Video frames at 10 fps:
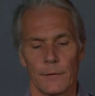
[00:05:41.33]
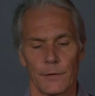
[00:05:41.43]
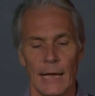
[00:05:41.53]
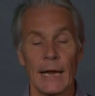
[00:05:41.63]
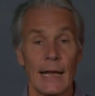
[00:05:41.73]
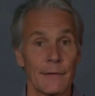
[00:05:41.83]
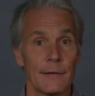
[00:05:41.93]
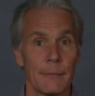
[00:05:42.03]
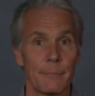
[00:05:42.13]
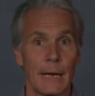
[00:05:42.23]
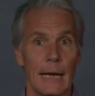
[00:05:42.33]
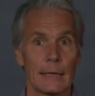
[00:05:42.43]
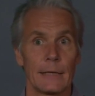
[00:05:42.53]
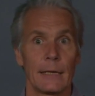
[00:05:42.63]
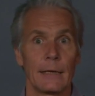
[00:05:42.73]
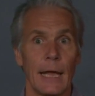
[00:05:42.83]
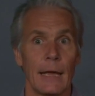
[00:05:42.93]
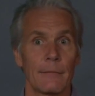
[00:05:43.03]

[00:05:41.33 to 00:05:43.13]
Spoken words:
So that has an impact, and